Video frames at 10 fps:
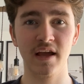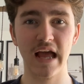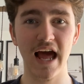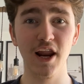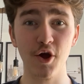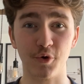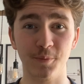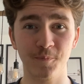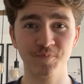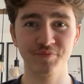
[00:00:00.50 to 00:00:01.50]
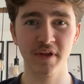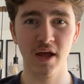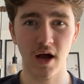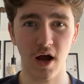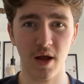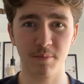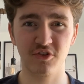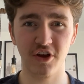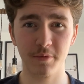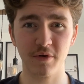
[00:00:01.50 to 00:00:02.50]
Hello, I'm
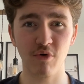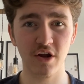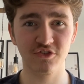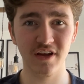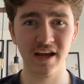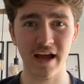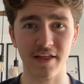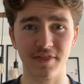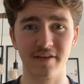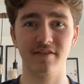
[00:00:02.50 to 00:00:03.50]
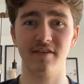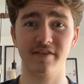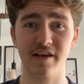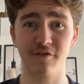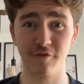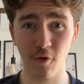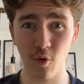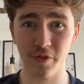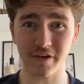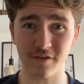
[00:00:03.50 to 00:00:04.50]
Toby Rutter and this is the
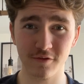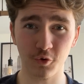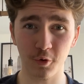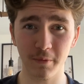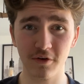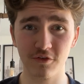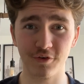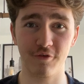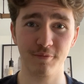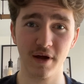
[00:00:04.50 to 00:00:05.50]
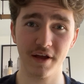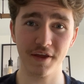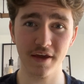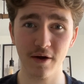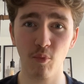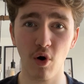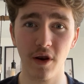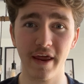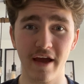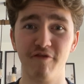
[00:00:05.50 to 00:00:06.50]
fourth instalment of my Year
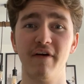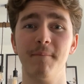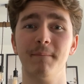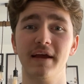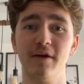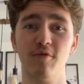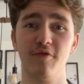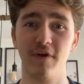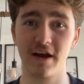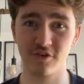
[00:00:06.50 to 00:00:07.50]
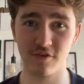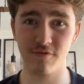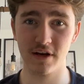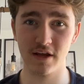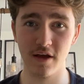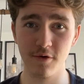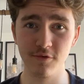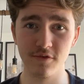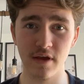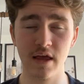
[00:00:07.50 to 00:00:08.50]
1 FMP reflection
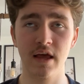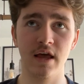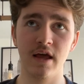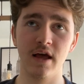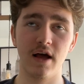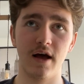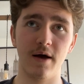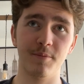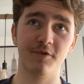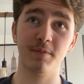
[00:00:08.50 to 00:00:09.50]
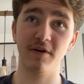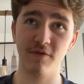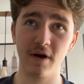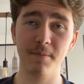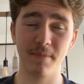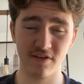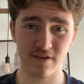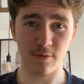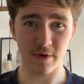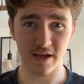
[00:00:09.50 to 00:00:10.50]
videos. It's been a very
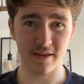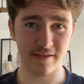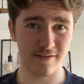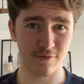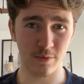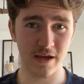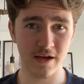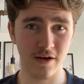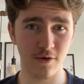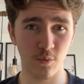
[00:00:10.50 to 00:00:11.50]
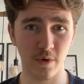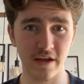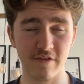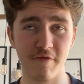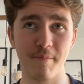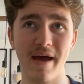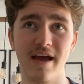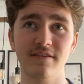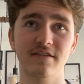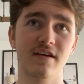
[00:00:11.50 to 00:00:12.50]
busy week this week. We've
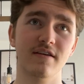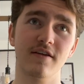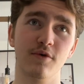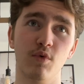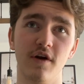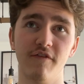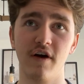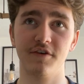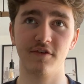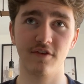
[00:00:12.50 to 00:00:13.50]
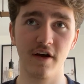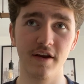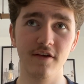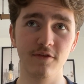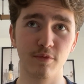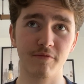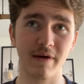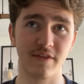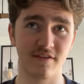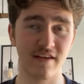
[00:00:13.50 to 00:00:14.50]
met another one of our designers, we've
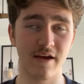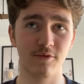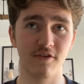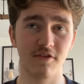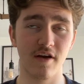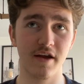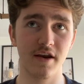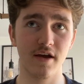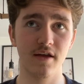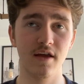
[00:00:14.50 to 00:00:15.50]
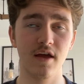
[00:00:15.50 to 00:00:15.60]
met the sound designer,